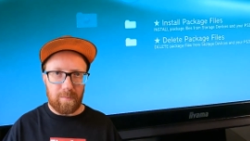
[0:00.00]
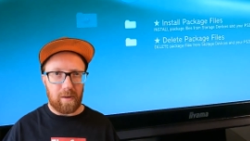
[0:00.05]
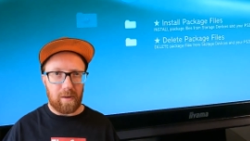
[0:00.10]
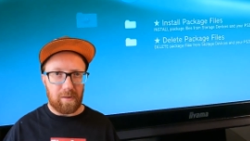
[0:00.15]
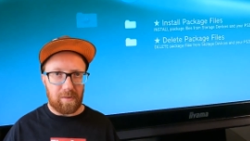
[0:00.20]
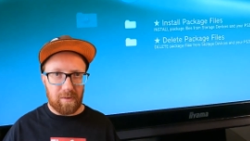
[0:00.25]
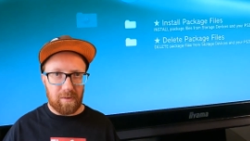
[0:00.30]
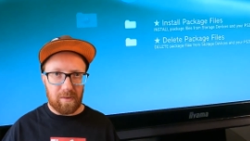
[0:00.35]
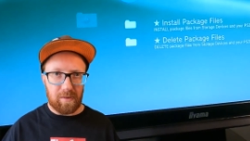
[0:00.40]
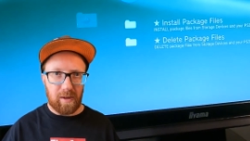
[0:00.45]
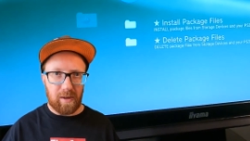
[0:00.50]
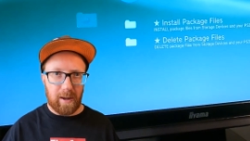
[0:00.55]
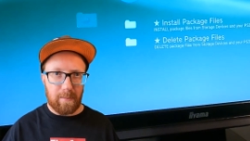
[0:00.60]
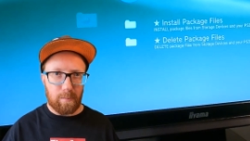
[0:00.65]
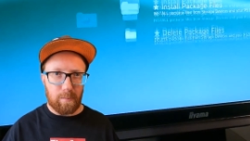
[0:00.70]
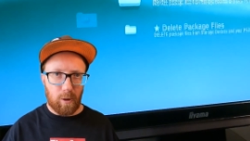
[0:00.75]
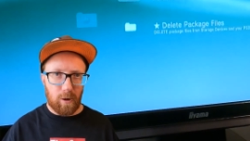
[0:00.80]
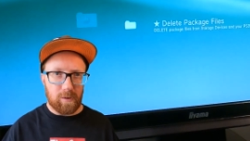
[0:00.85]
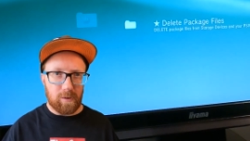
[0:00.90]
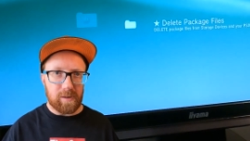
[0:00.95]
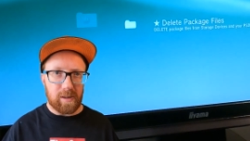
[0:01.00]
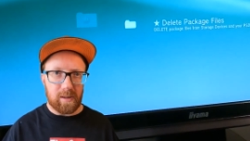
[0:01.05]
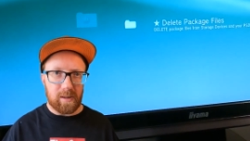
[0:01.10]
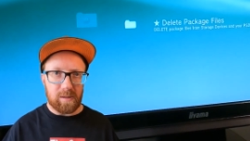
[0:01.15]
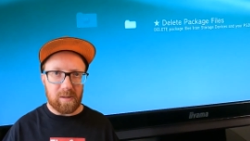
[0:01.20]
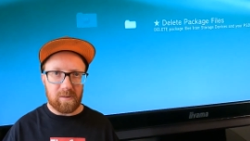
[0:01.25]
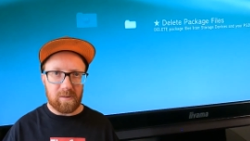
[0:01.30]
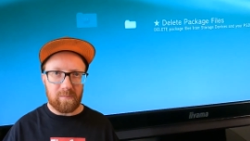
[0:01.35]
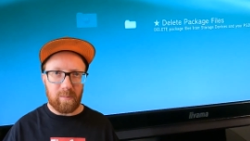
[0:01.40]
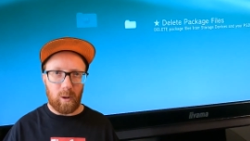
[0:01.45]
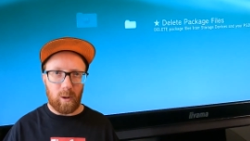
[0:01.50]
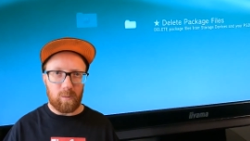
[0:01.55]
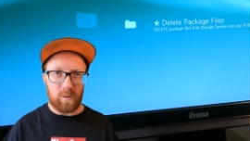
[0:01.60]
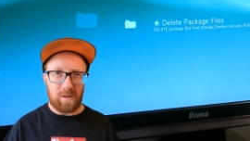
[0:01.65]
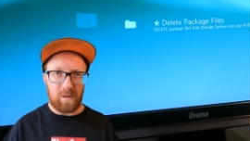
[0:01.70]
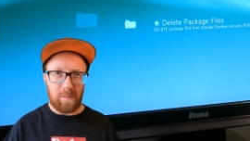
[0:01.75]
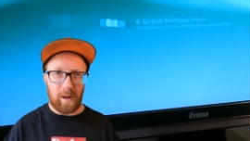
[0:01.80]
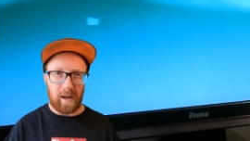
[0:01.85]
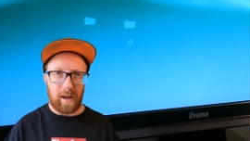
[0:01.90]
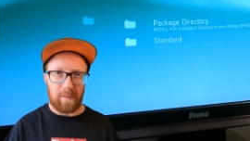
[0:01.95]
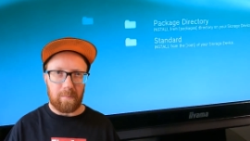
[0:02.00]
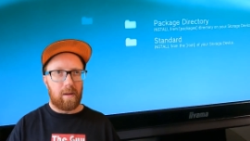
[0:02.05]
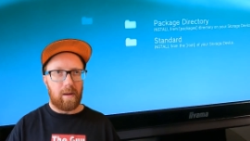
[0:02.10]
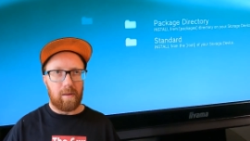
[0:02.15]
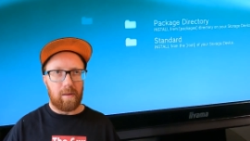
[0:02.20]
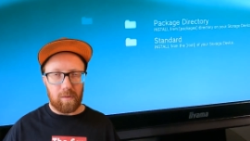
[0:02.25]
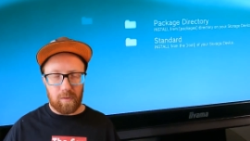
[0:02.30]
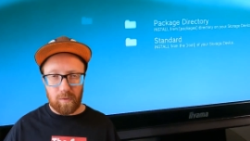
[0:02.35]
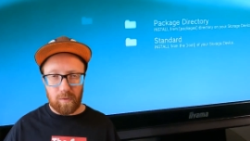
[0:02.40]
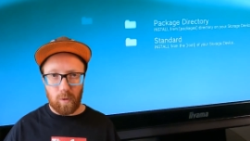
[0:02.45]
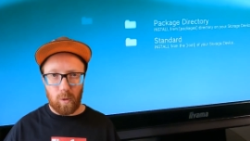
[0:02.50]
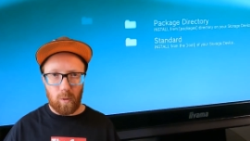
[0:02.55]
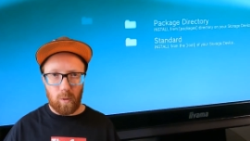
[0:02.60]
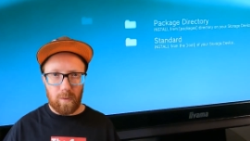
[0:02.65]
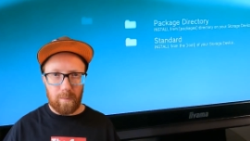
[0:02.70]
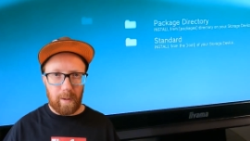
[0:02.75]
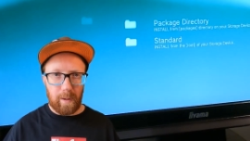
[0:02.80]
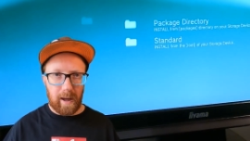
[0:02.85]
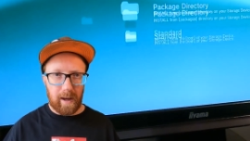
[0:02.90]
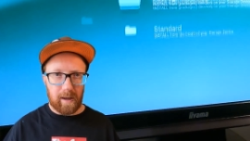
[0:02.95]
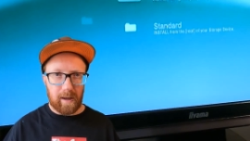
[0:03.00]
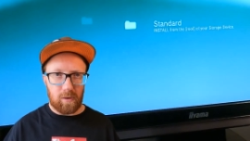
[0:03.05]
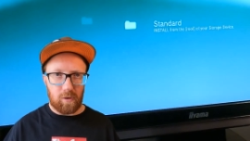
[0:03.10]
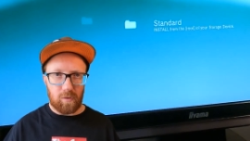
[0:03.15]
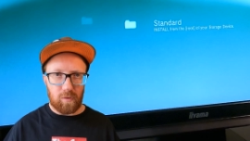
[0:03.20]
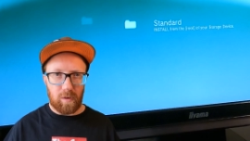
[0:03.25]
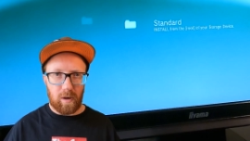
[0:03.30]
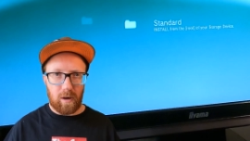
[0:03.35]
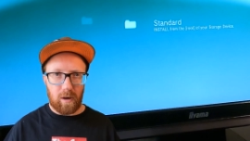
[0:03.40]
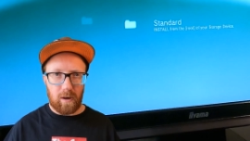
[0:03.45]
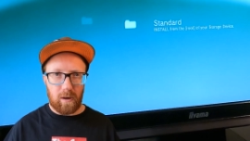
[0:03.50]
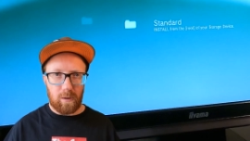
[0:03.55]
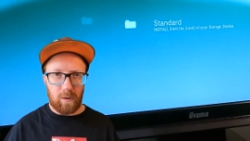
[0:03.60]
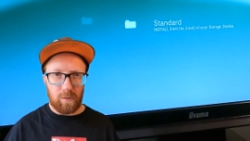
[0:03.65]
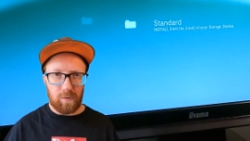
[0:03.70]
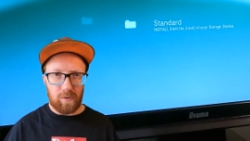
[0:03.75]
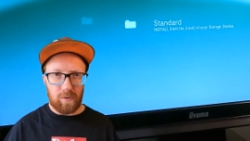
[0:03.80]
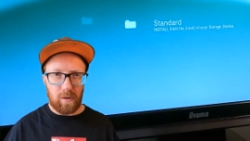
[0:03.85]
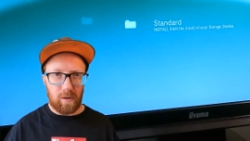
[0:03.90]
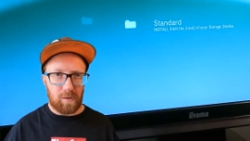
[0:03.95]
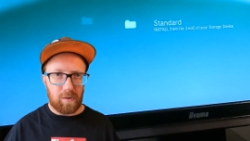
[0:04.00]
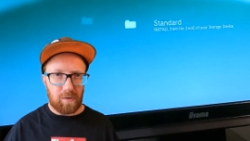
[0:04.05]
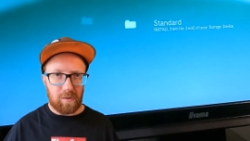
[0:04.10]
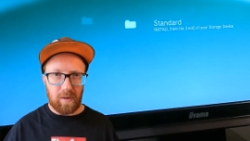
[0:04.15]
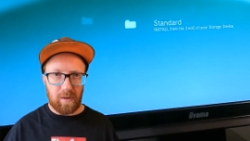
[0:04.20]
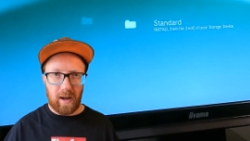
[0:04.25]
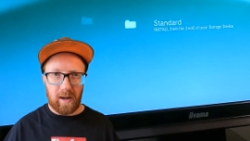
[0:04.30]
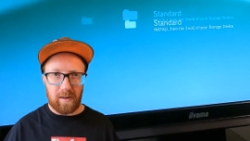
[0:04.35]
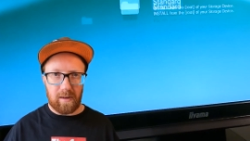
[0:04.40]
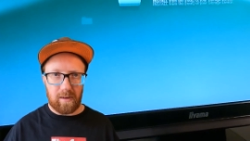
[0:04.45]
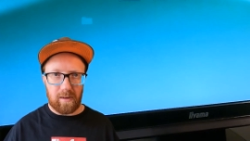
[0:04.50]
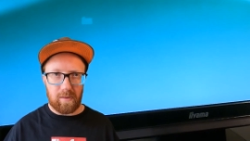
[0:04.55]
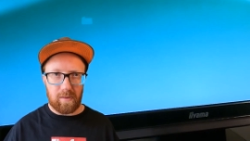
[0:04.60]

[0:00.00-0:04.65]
It's the same process as Multiman. Install the package files, standard